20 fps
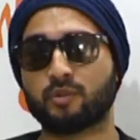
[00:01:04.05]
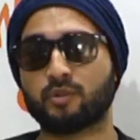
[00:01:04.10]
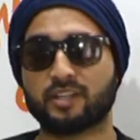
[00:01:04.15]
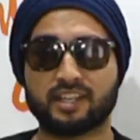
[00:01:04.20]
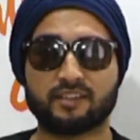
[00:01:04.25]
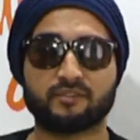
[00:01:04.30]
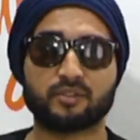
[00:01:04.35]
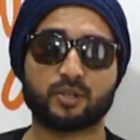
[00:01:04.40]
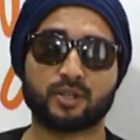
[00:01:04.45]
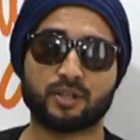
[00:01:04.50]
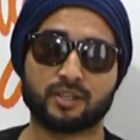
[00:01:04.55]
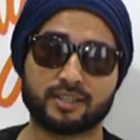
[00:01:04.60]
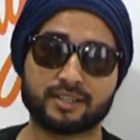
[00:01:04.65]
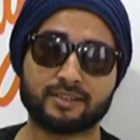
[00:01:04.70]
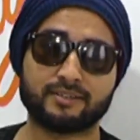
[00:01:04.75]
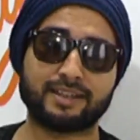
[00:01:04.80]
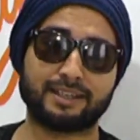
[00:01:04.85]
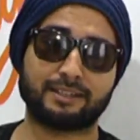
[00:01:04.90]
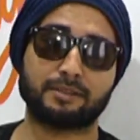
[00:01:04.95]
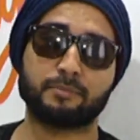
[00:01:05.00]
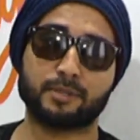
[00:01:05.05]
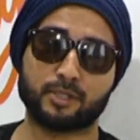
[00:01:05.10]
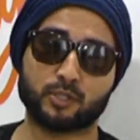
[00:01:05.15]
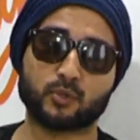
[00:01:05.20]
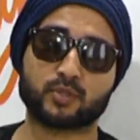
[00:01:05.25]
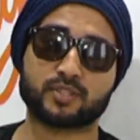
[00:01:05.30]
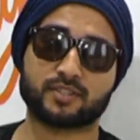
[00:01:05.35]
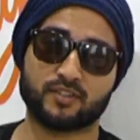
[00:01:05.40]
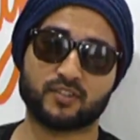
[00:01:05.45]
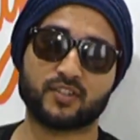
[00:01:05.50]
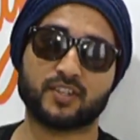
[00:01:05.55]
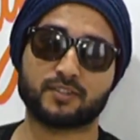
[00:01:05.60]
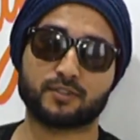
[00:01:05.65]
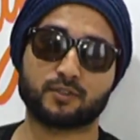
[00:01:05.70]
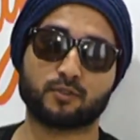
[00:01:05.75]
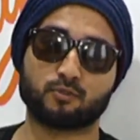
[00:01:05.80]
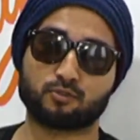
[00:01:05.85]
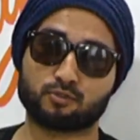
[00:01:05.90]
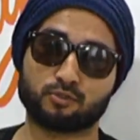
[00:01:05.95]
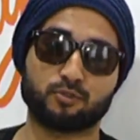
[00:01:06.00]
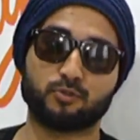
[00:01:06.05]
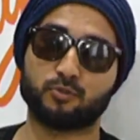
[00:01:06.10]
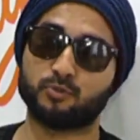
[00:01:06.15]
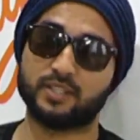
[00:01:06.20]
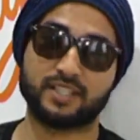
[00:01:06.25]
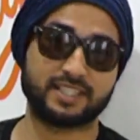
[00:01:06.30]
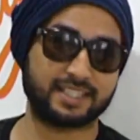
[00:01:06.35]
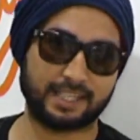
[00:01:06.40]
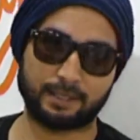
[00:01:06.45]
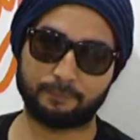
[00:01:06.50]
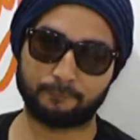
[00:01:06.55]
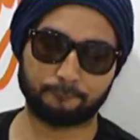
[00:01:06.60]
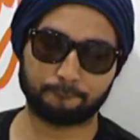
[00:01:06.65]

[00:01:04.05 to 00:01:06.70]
never recommend or suggest you should do the same.